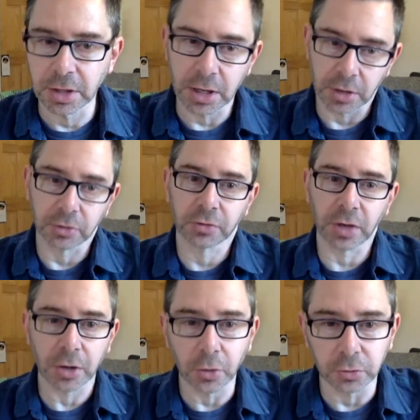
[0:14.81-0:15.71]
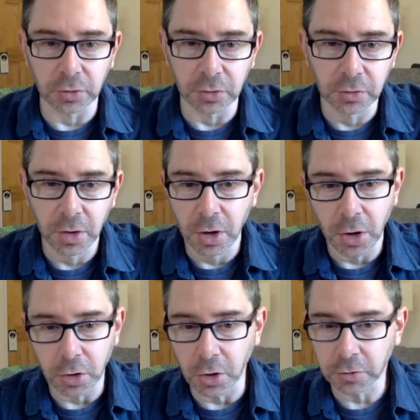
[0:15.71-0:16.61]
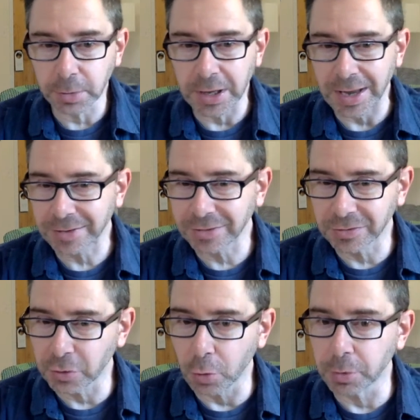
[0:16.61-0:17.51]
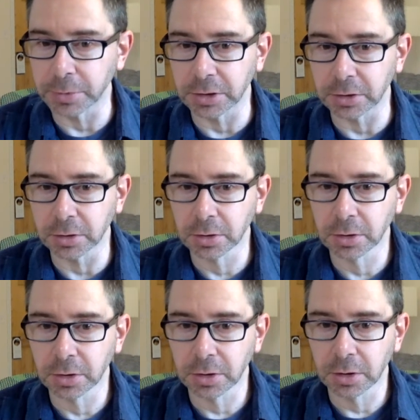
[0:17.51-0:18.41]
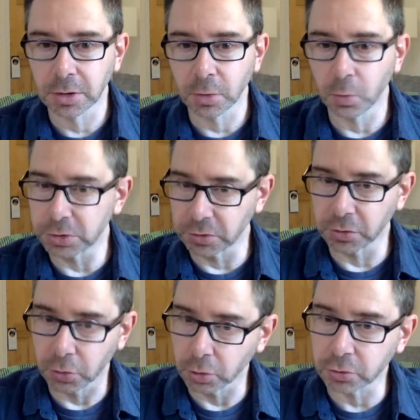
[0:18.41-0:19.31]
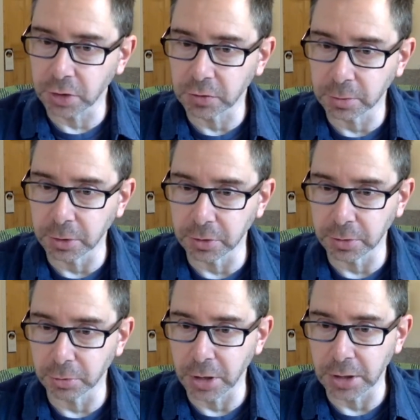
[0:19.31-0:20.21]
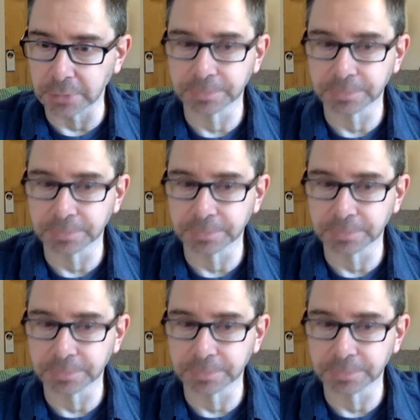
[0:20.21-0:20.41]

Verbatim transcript: and other psychoses are caused by excess dopamine, which is a neurotransmitter in the brain.